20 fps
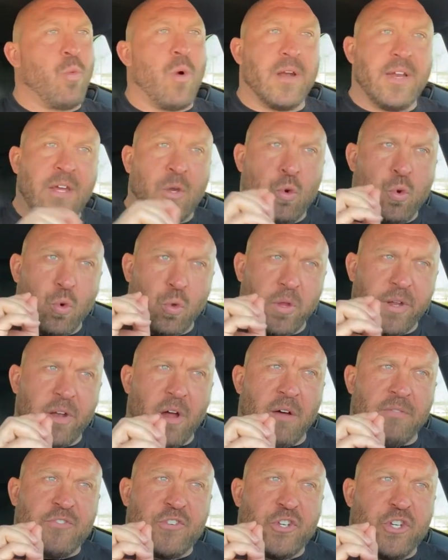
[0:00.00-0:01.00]
want to cool it
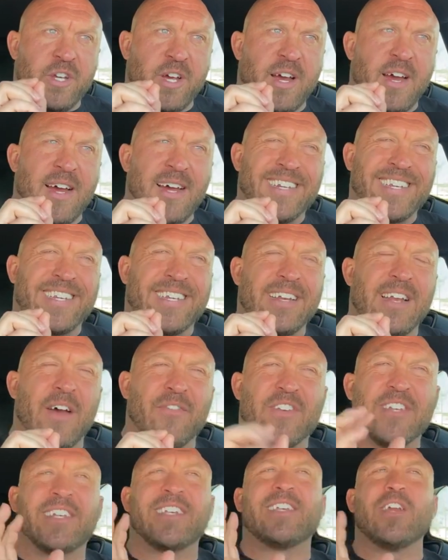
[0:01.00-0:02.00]
off just
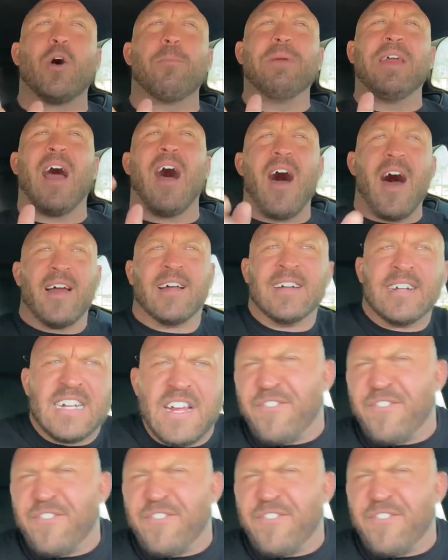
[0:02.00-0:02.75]
enough to still be hot